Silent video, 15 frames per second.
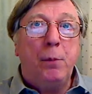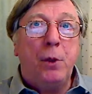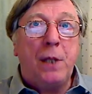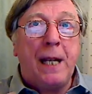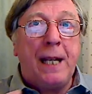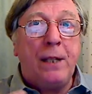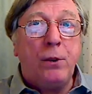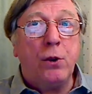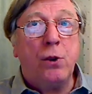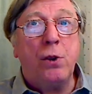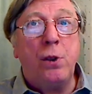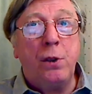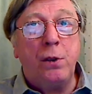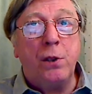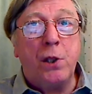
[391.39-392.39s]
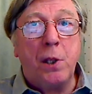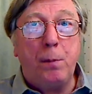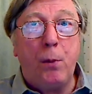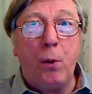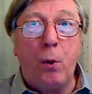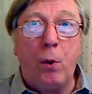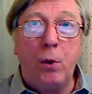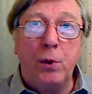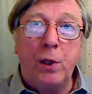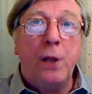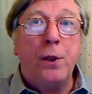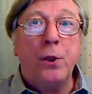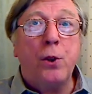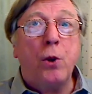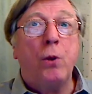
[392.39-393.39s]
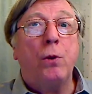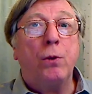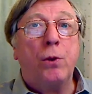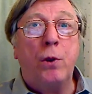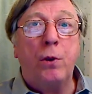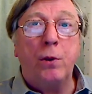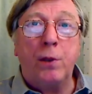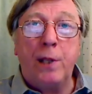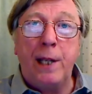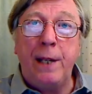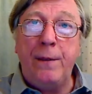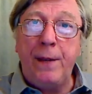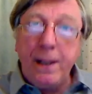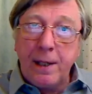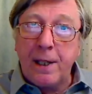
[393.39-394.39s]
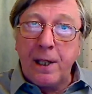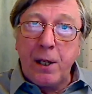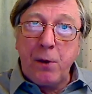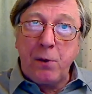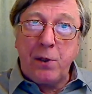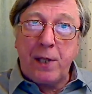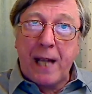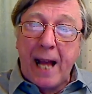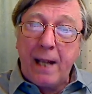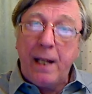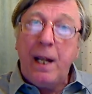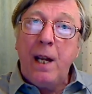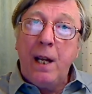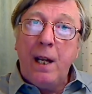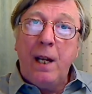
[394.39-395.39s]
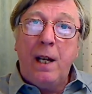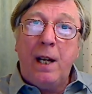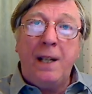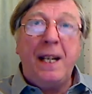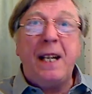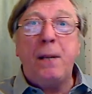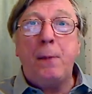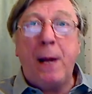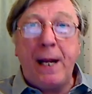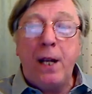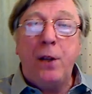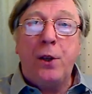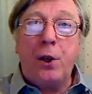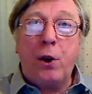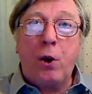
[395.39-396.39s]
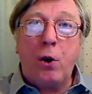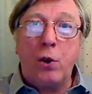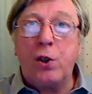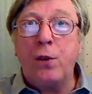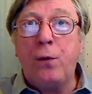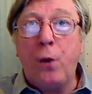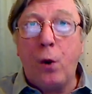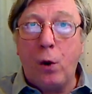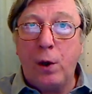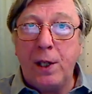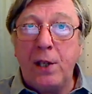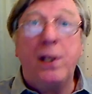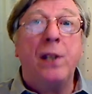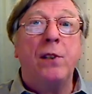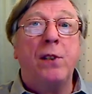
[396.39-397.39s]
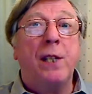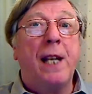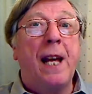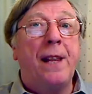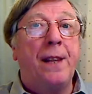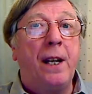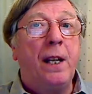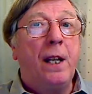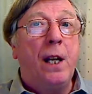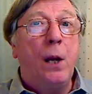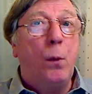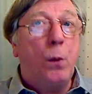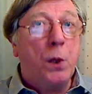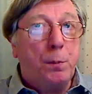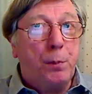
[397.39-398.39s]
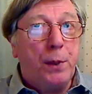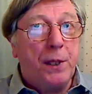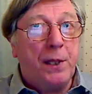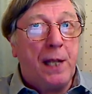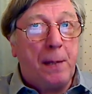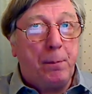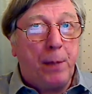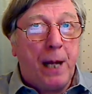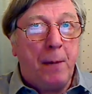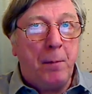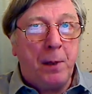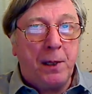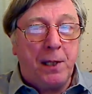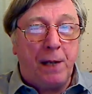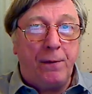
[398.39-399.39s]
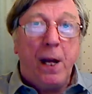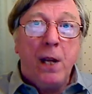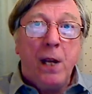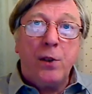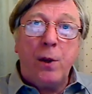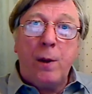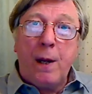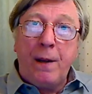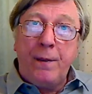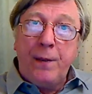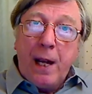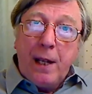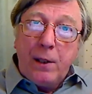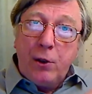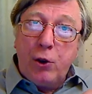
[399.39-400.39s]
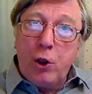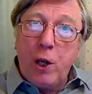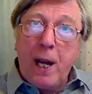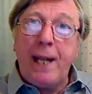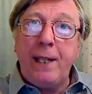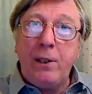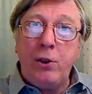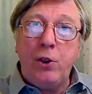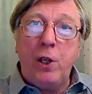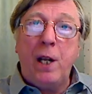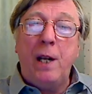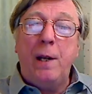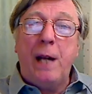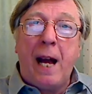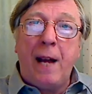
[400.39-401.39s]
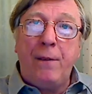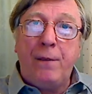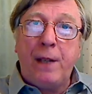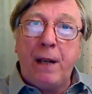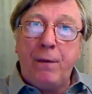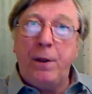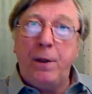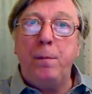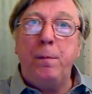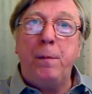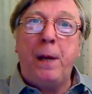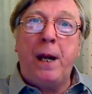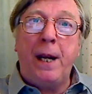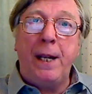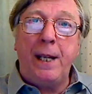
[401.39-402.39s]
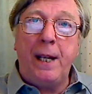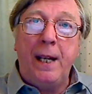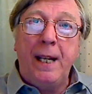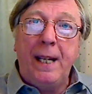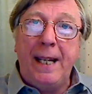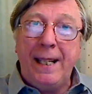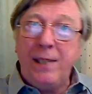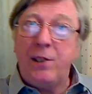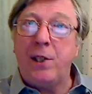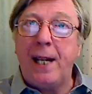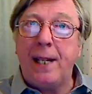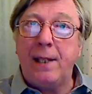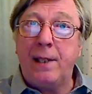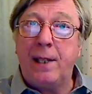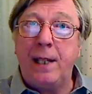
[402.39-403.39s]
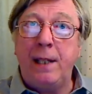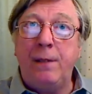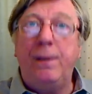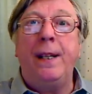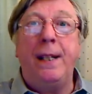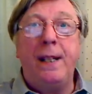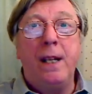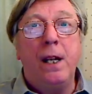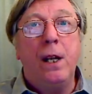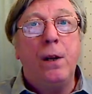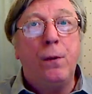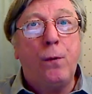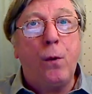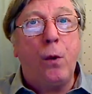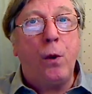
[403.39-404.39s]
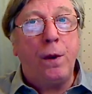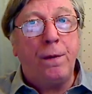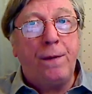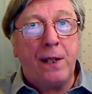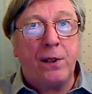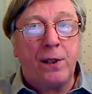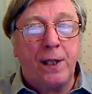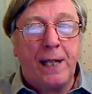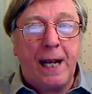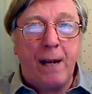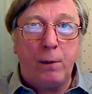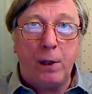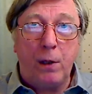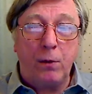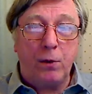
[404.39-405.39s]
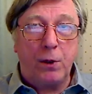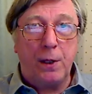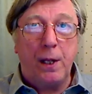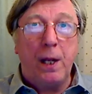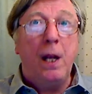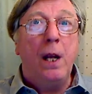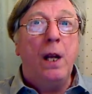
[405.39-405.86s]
but it doesn't support the TalkTalk TV that I used to get. And anyway, the cost of all these things together was pretty prohibitive. So I've changed. I've given up my internet TV for the faster downloads.